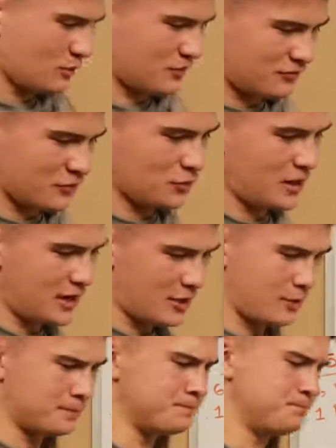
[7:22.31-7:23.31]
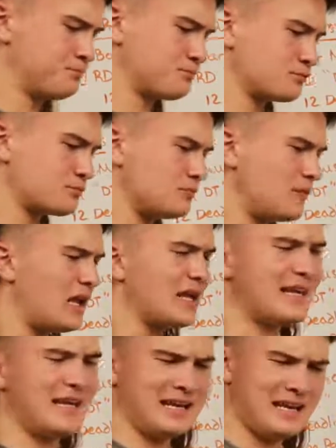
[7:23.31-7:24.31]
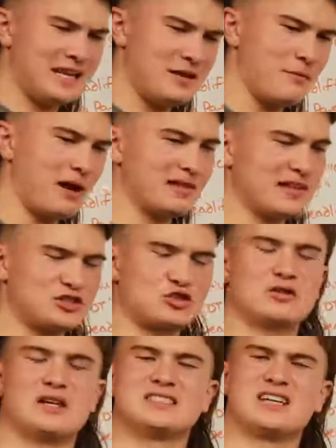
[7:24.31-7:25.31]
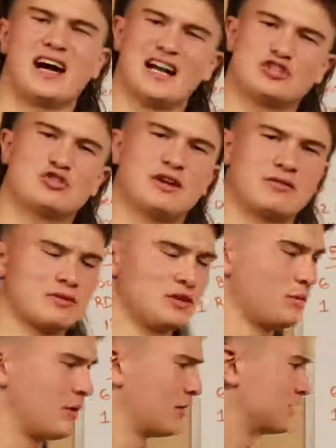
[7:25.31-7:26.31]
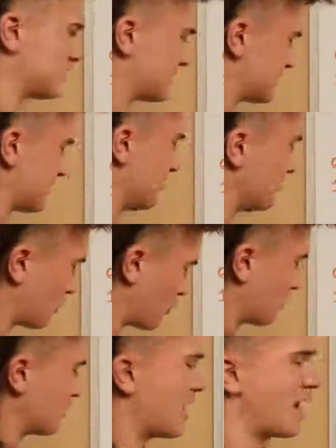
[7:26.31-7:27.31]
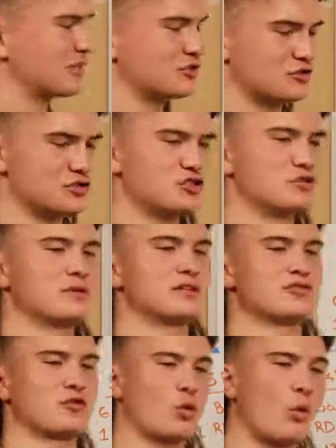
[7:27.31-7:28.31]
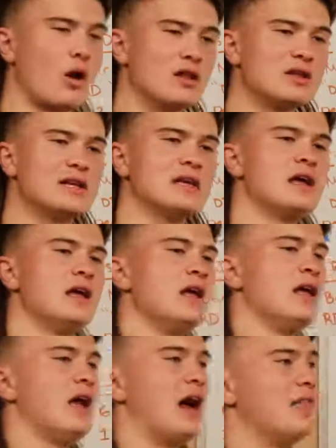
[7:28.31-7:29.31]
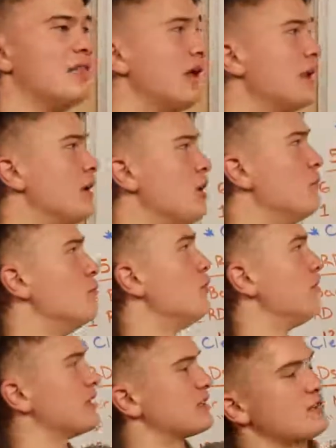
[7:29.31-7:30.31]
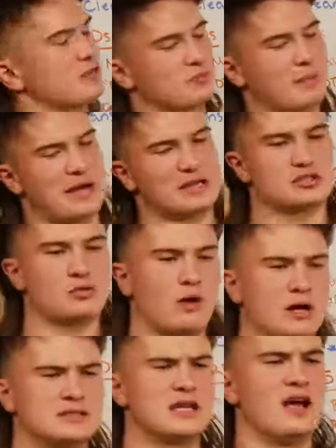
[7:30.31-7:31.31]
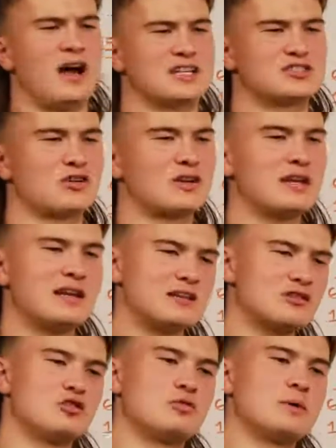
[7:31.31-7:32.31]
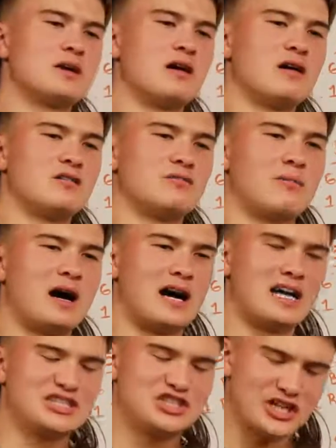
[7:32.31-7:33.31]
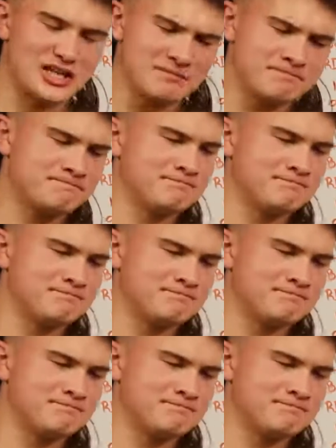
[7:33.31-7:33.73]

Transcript: bit of food here, getting in my electrolytes, hydrating really well, because this is a little bit more relaxed. You're just doing this for quality. And then moving into this back squats, I started eating a little bit of my chicken